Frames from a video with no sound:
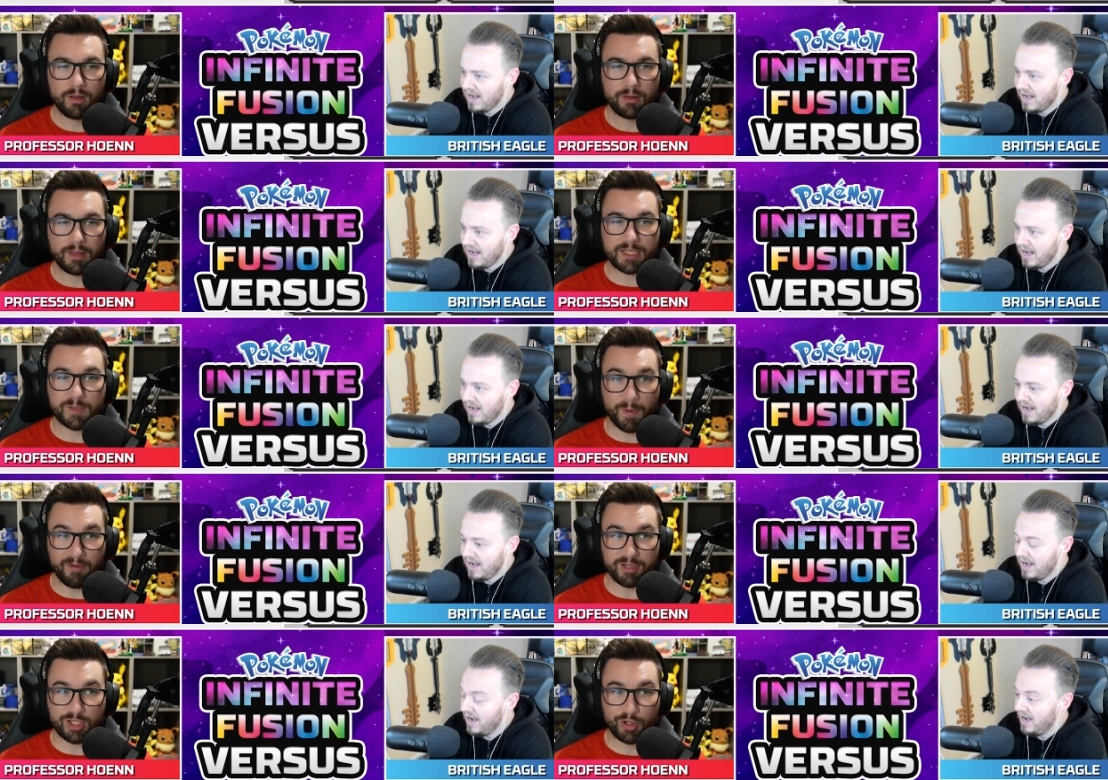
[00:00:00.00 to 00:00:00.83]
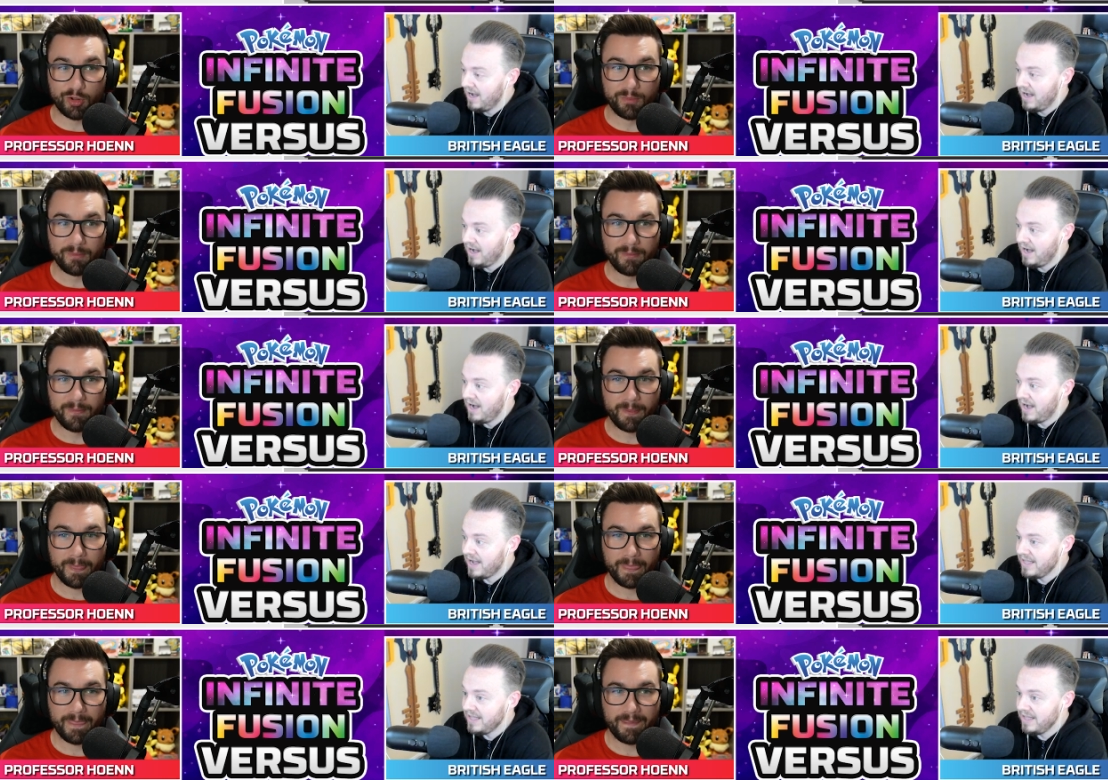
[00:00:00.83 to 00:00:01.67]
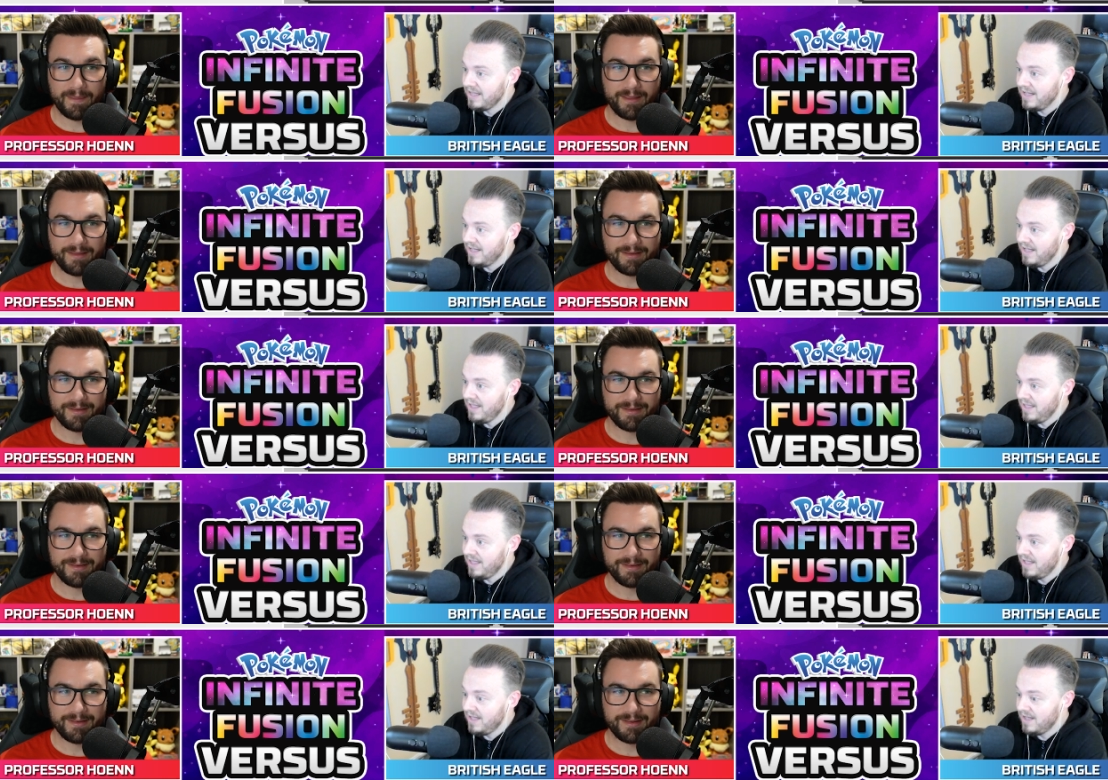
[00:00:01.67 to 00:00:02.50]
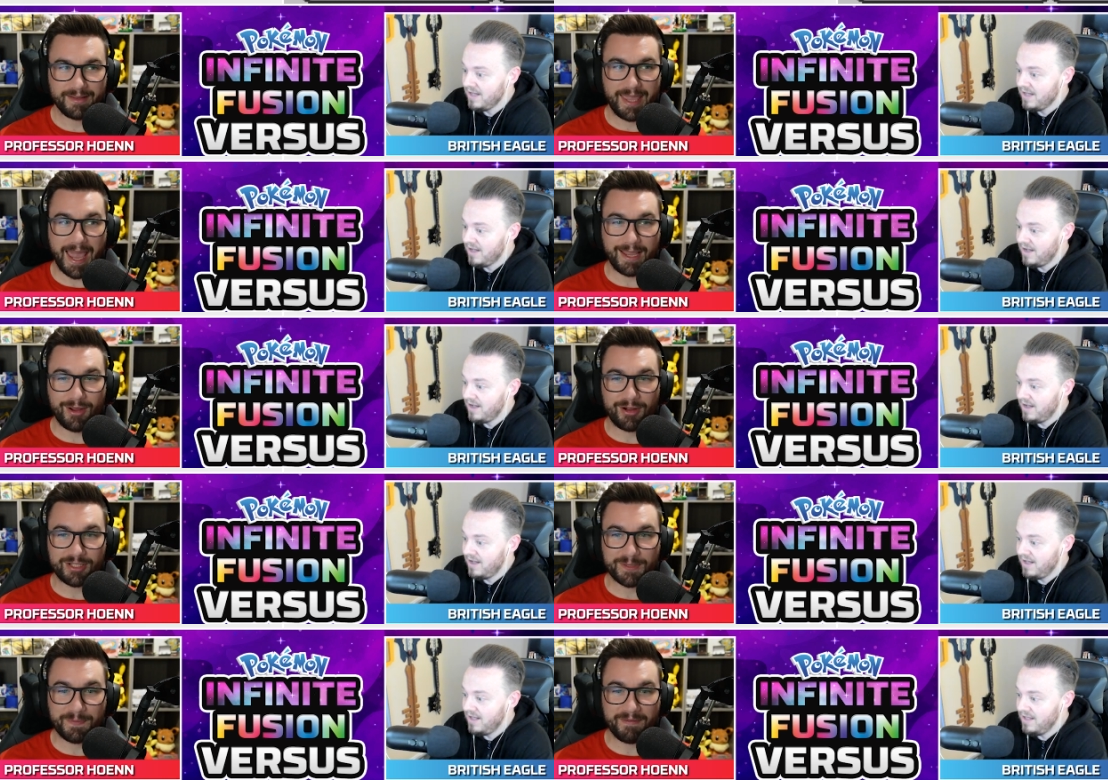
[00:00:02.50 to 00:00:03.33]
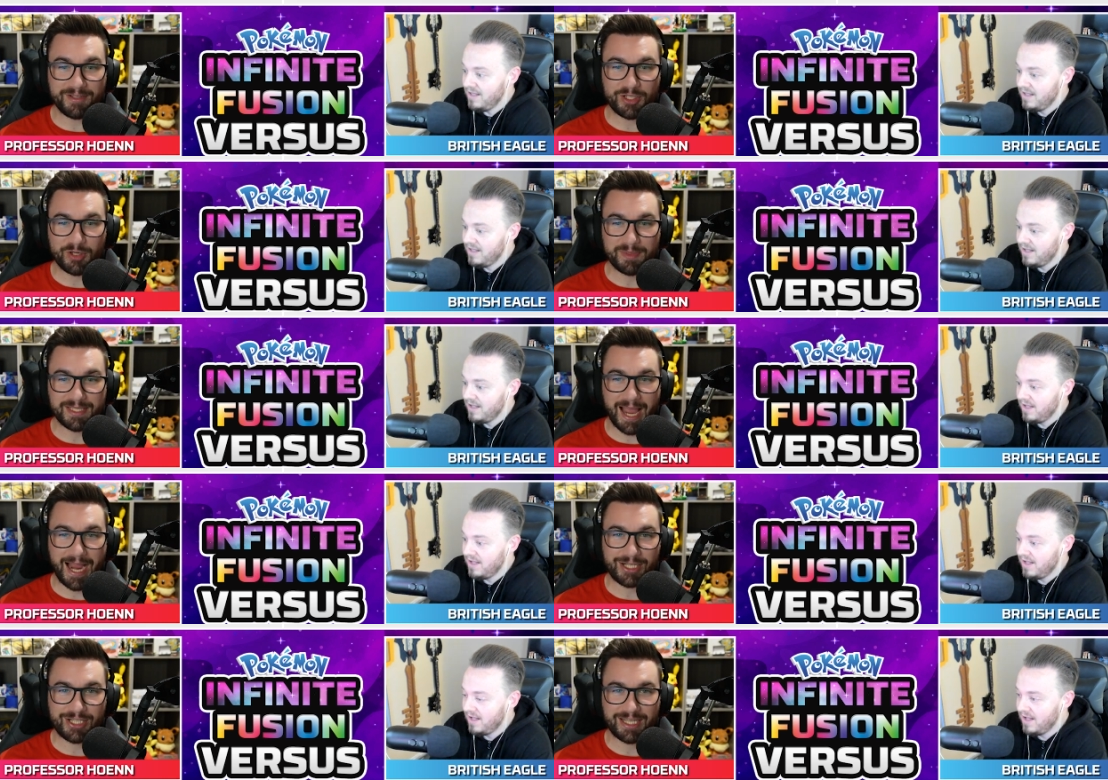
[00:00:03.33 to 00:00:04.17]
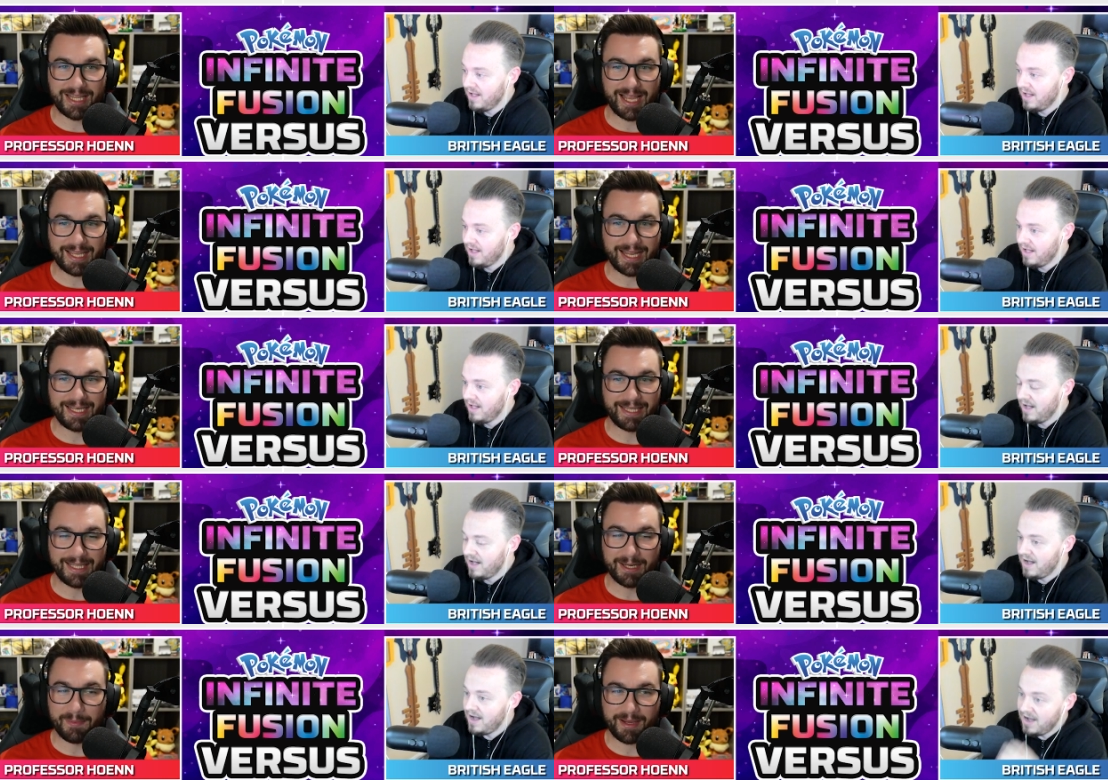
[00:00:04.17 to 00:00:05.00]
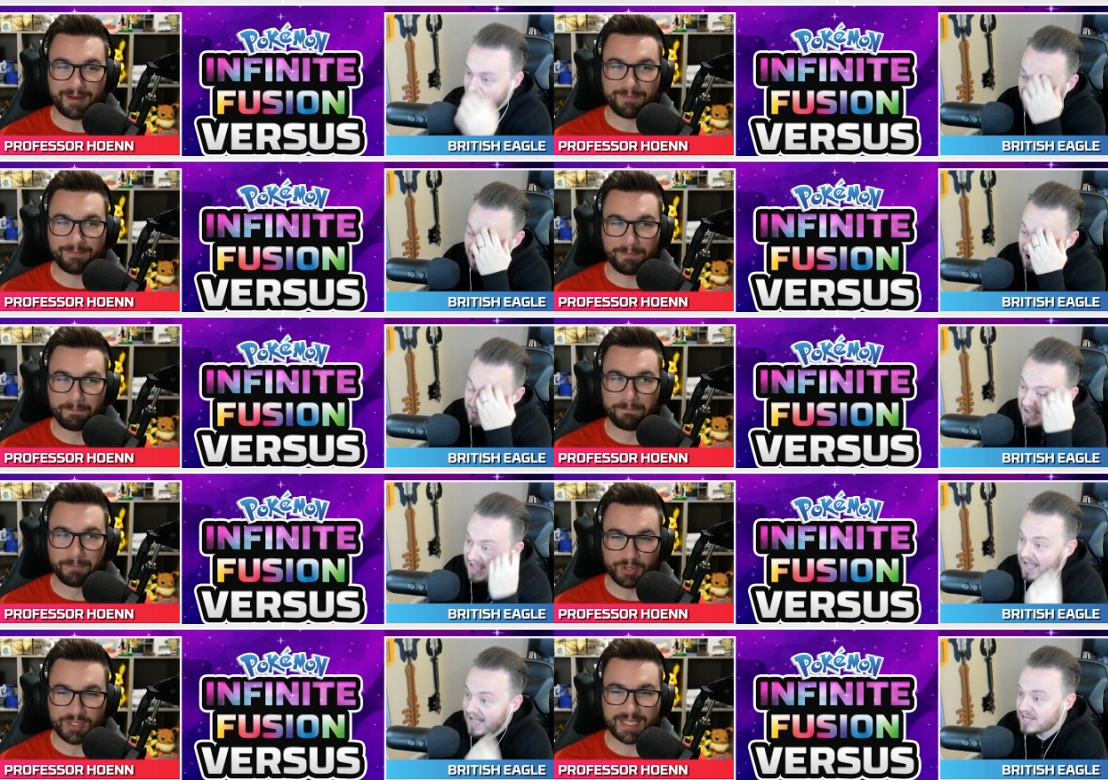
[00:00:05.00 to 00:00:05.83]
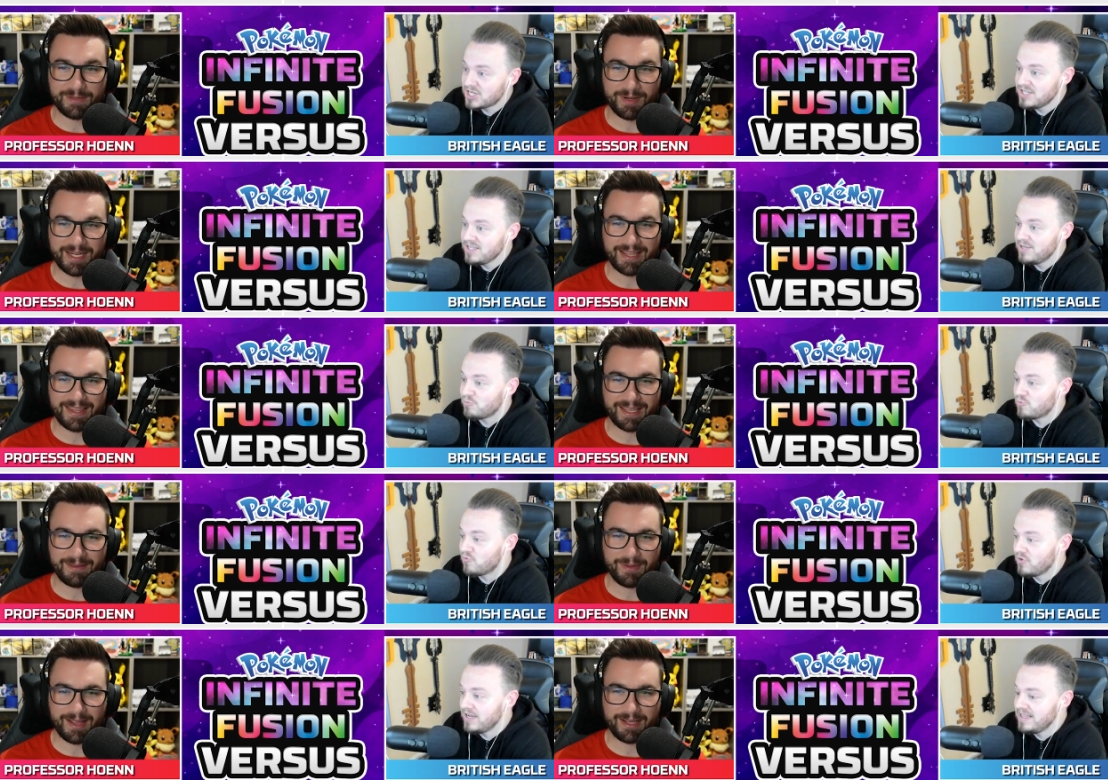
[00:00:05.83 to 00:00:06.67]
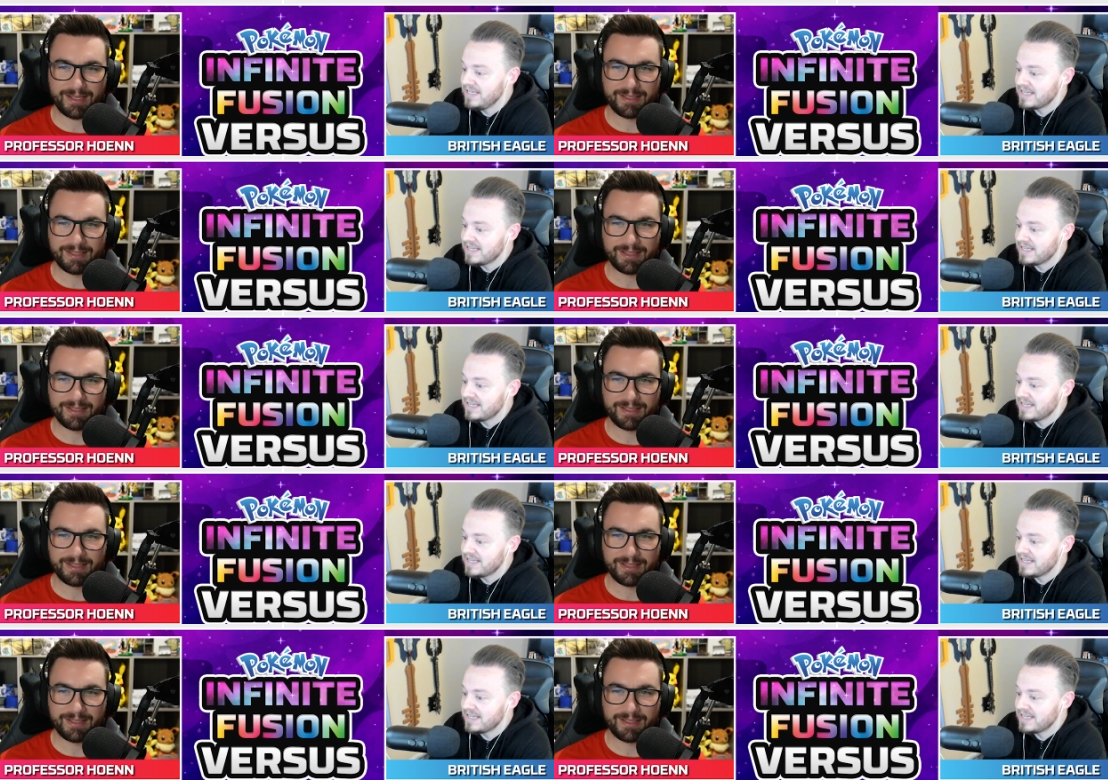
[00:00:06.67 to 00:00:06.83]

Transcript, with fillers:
Speaker 1: The Spiritomb. I. Gengar Spiritomb is actually like a little bit I'm busted when you think about really it. really